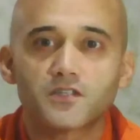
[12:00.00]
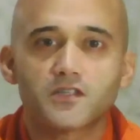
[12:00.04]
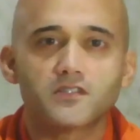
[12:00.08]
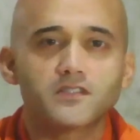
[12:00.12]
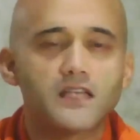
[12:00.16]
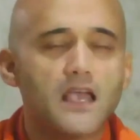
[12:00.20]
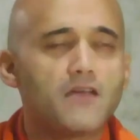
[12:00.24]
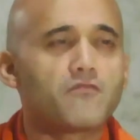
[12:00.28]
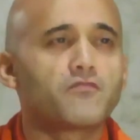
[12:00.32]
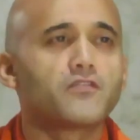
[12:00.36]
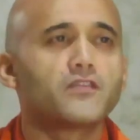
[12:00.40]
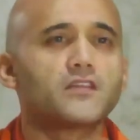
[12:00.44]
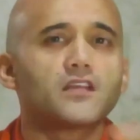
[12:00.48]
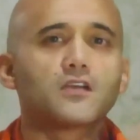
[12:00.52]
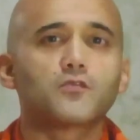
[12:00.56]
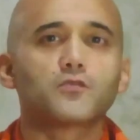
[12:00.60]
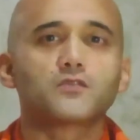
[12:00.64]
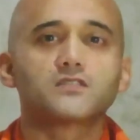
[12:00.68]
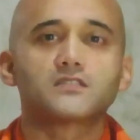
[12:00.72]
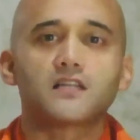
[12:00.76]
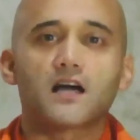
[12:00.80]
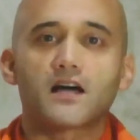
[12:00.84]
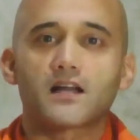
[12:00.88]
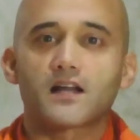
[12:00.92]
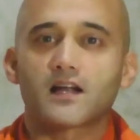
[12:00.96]
everything was
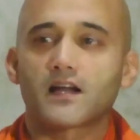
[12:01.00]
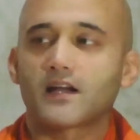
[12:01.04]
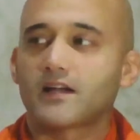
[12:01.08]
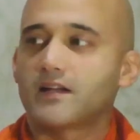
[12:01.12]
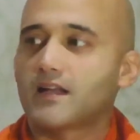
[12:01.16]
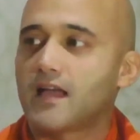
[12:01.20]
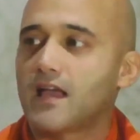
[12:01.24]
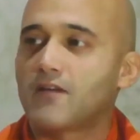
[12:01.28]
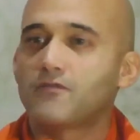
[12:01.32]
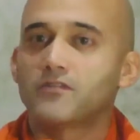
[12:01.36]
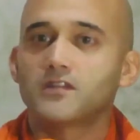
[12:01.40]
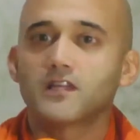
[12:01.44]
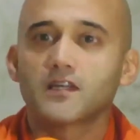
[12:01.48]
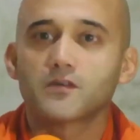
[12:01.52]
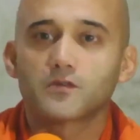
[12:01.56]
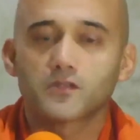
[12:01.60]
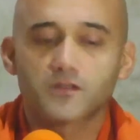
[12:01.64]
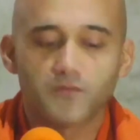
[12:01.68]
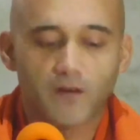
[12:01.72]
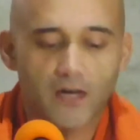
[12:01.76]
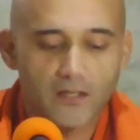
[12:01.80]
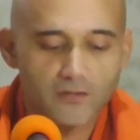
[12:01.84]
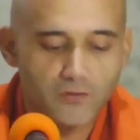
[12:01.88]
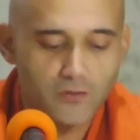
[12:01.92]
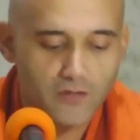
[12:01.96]
Narayana, everything was
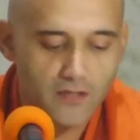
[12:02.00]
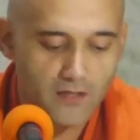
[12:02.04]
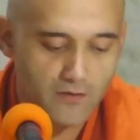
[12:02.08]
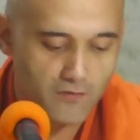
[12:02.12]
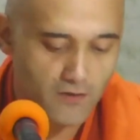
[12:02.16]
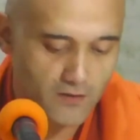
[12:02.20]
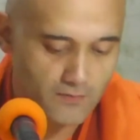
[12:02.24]
Vasudeva.